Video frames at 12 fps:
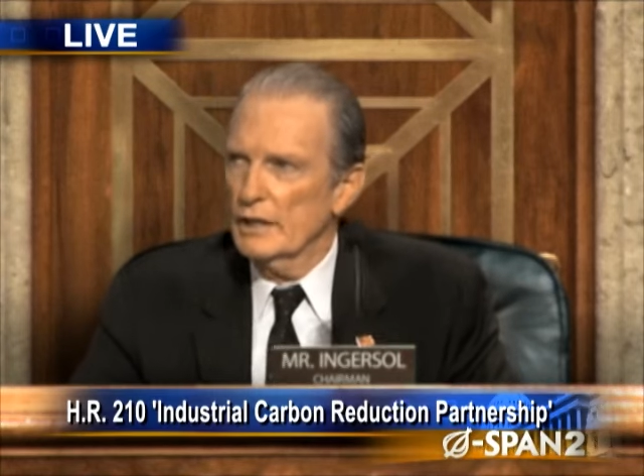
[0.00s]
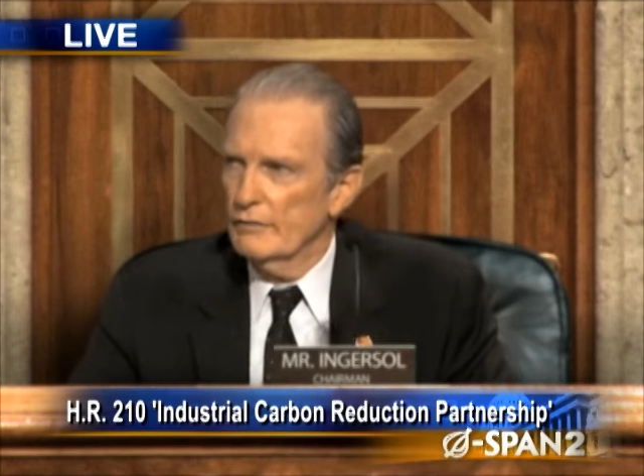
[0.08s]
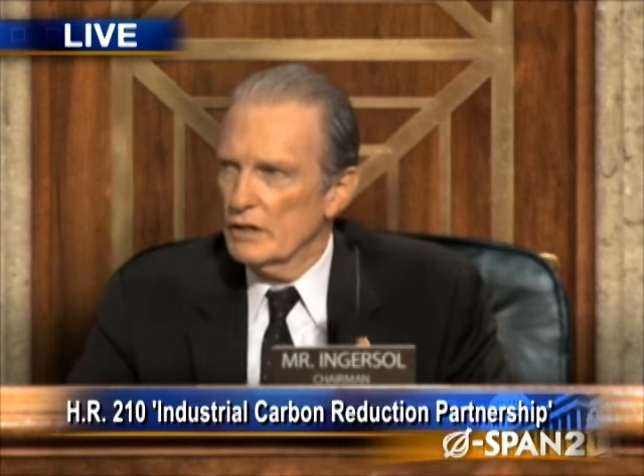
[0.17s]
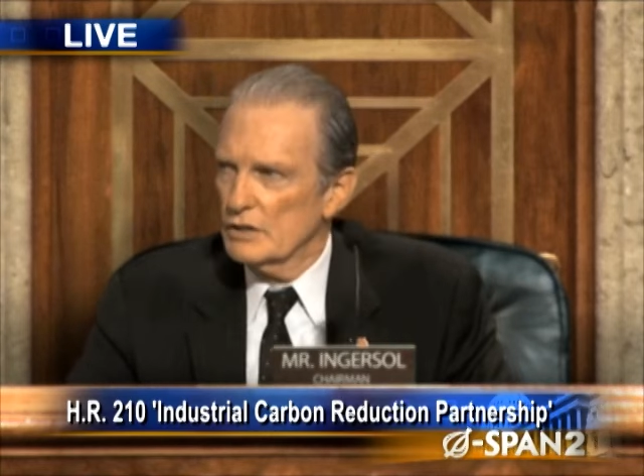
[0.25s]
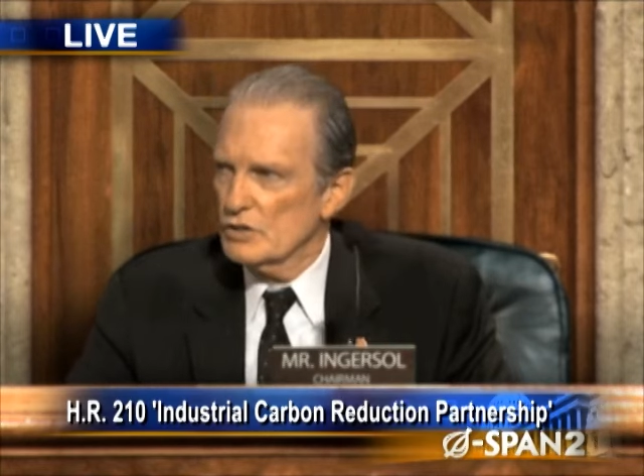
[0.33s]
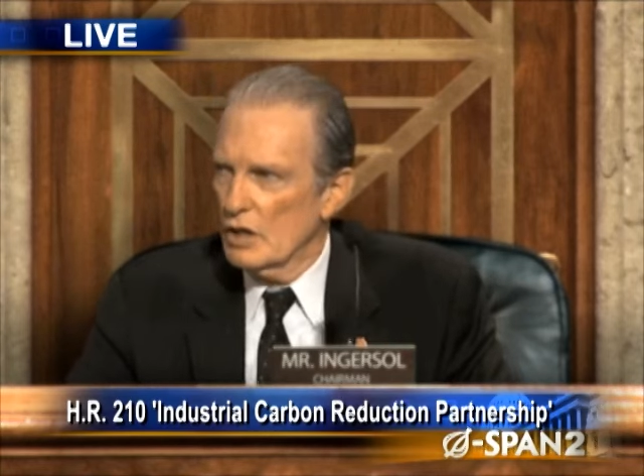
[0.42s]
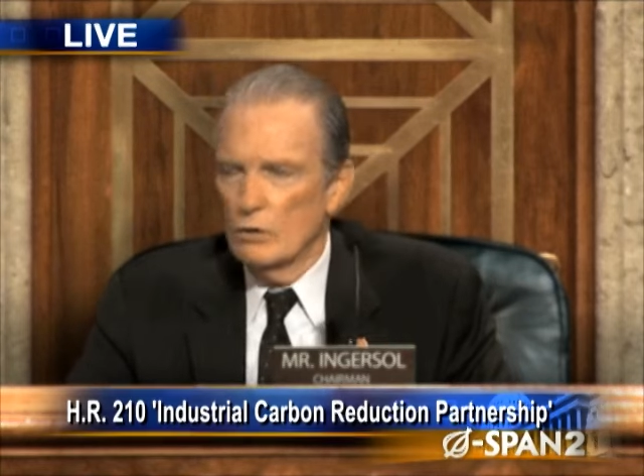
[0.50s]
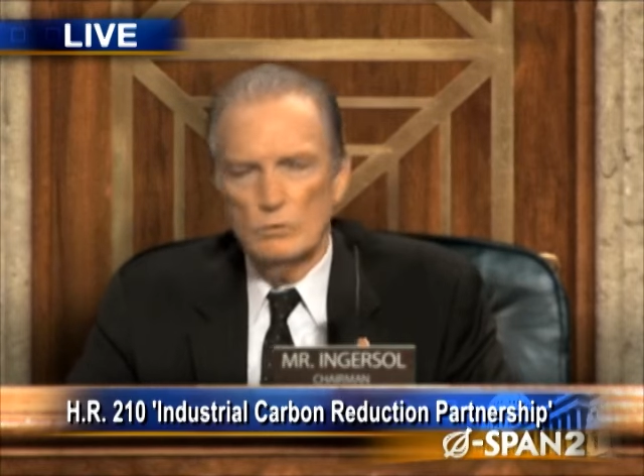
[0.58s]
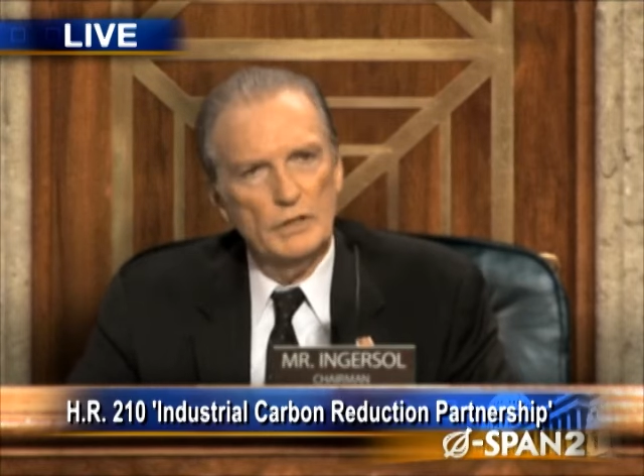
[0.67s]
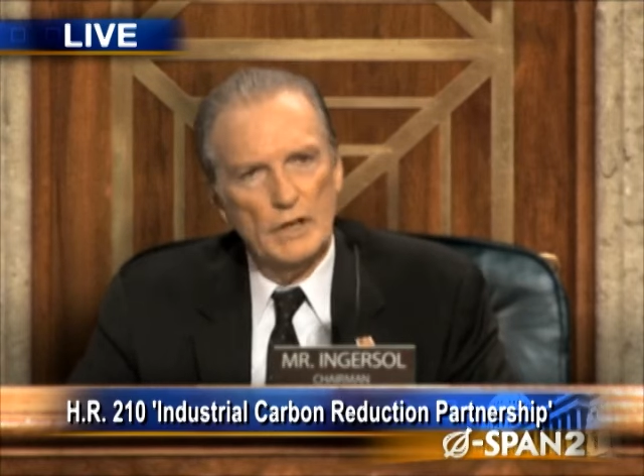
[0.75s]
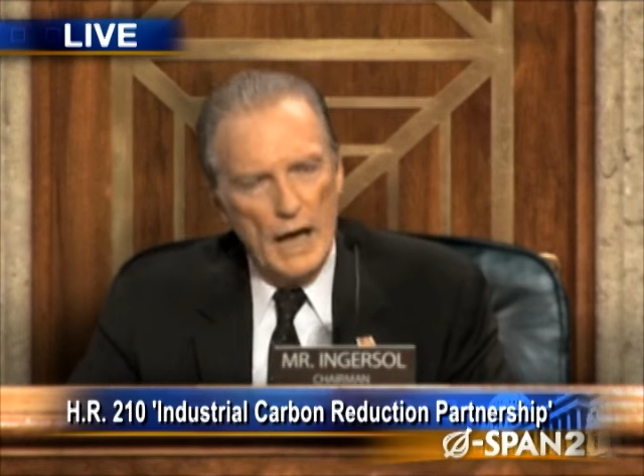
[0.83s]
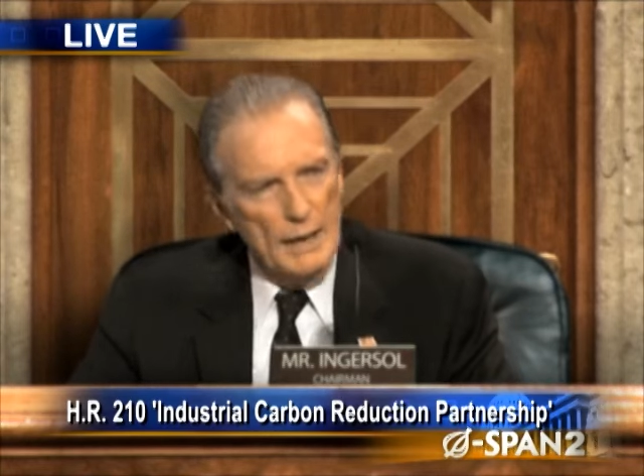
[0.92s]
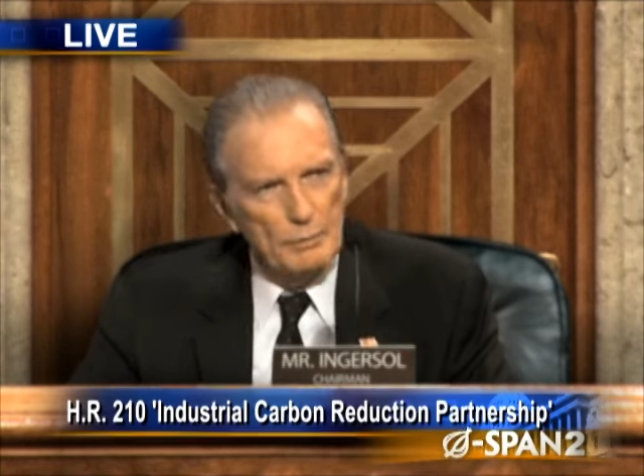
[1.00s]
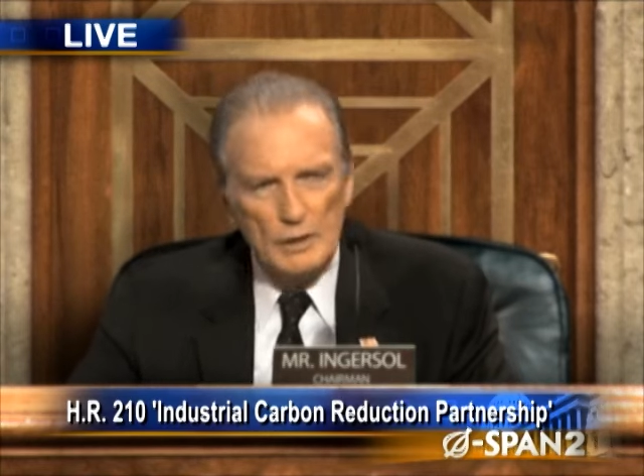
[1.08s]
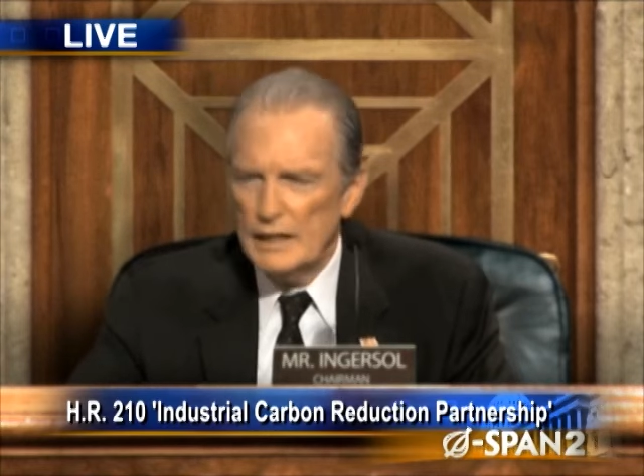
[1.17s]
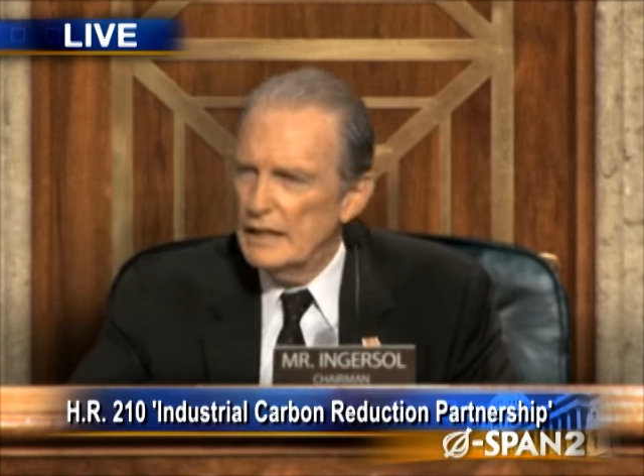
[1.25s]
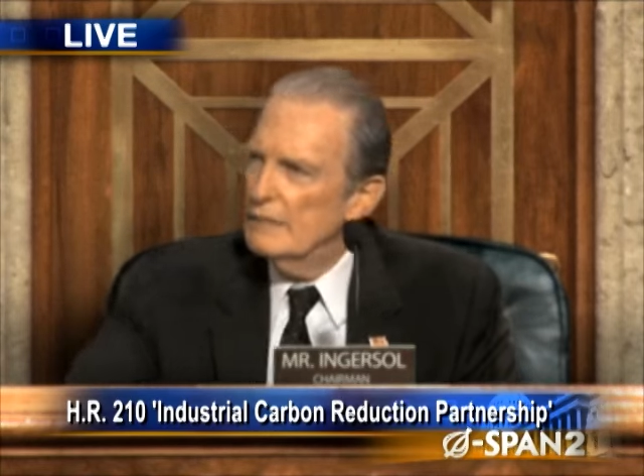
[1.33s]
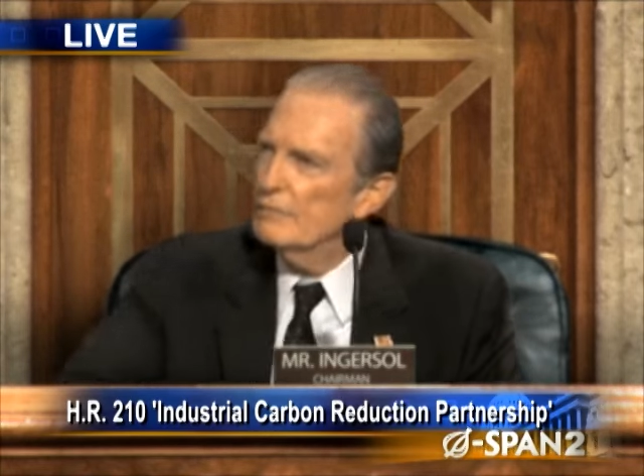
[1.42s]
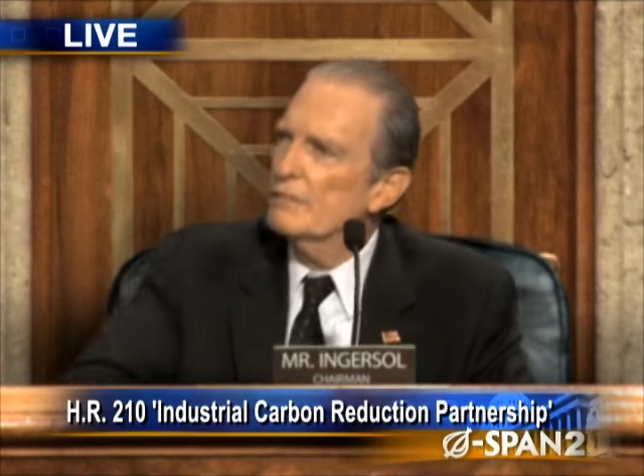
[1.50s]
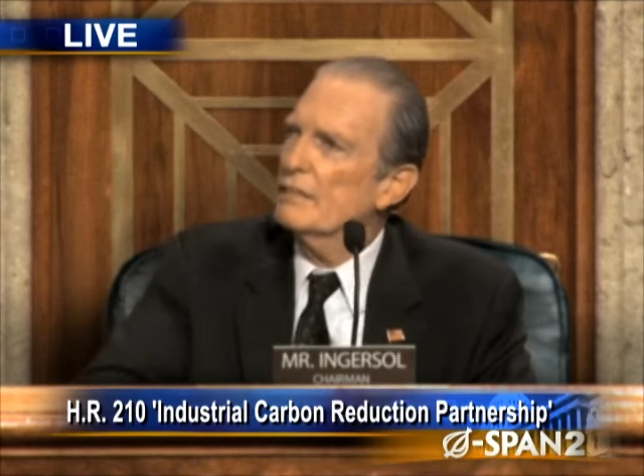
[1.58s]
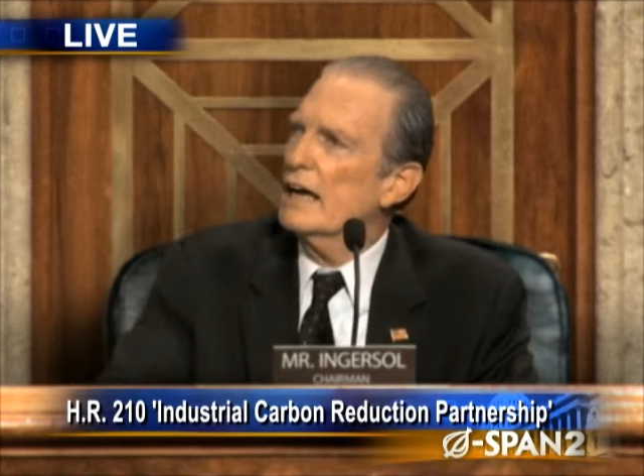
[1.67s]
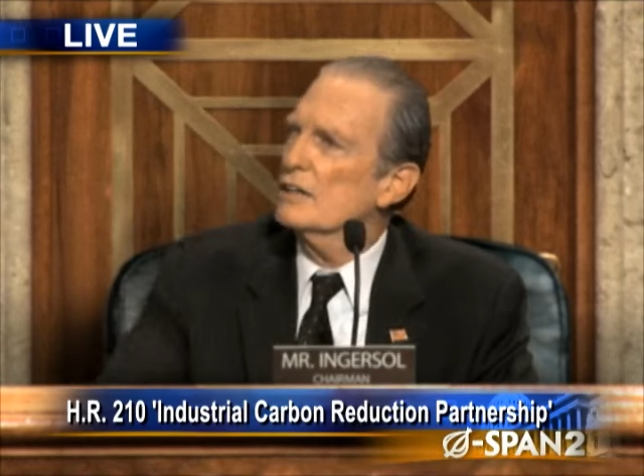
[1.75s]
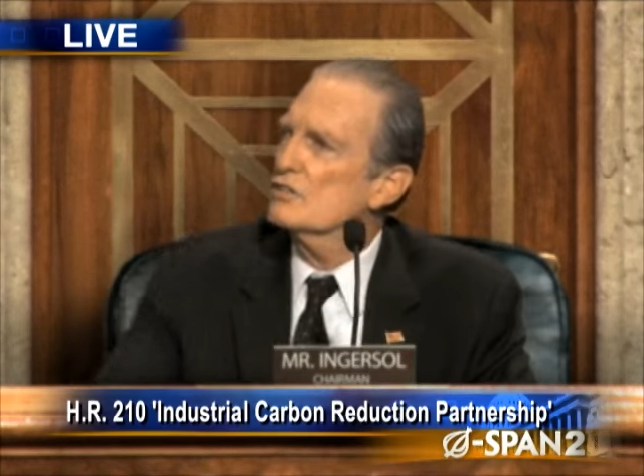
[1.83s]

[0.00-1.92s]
leave on its own. And I just believe a moment, that that